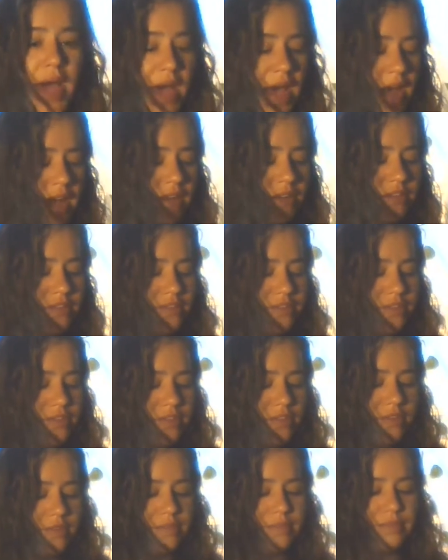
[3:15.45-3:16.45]
have
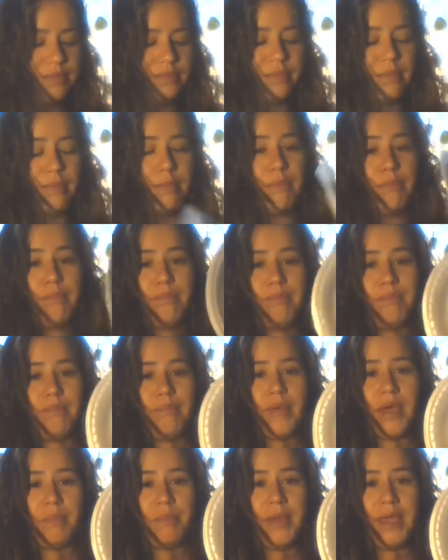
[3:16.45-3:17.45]

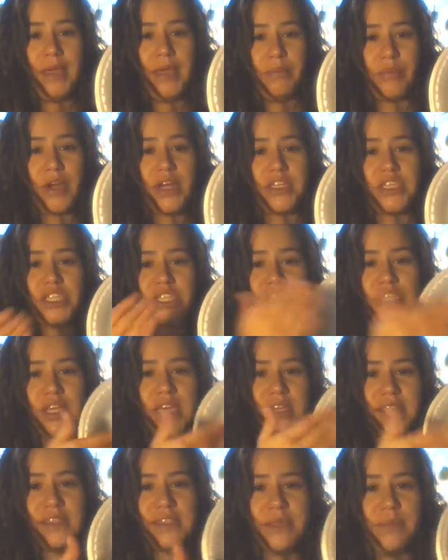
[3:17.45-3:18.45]
a paintbrush
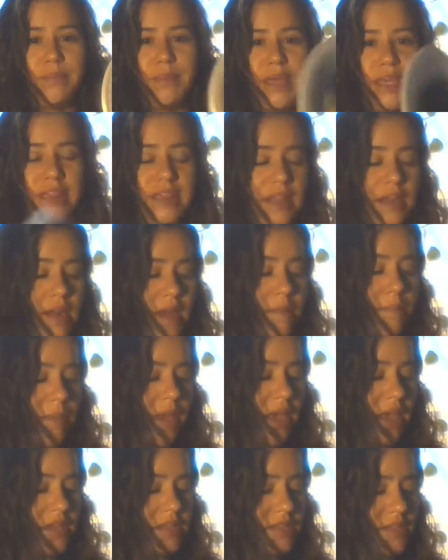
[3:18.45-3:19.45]
and some paint that I
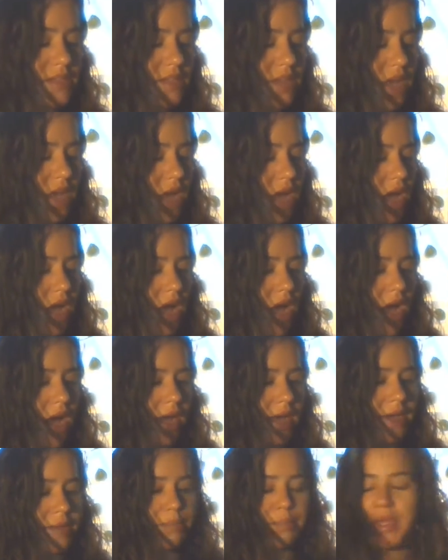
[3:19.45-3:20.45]
mixed.
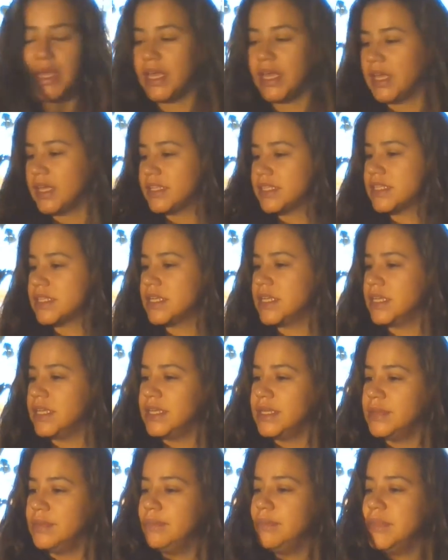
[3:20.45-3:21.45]
I picked
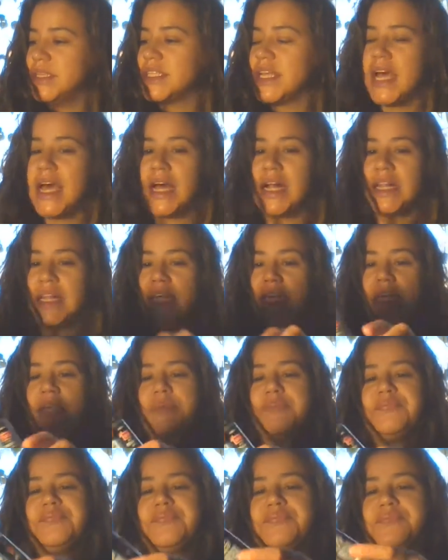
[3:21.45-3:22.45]
metallic.